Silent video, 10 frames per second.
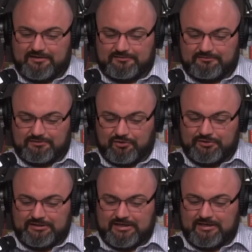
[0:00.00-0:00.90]
it, the only
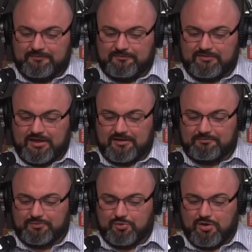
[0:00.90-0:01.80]
game that
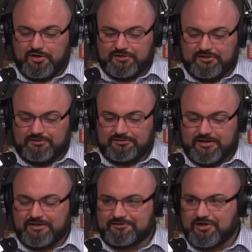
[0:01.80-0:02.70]
Milwaukee
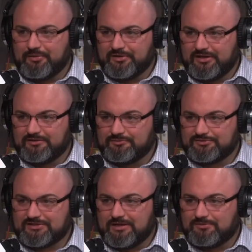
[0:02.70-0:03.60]
kind of dominated was
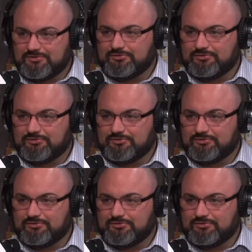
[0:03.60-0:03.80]
game two.